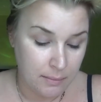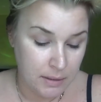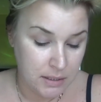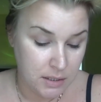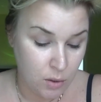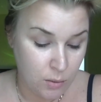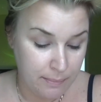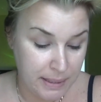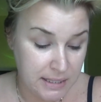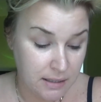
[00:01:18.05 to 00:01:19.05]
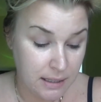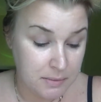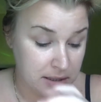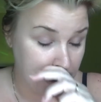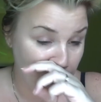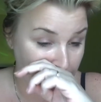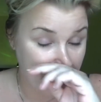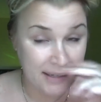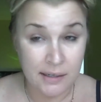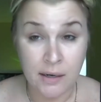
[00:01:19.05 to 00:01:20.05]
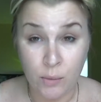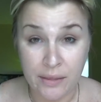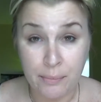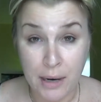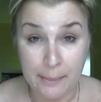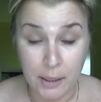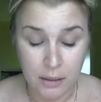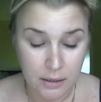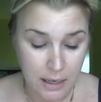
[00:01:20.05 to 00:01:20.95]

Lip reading: So basically I'm just going to hop on in with primer.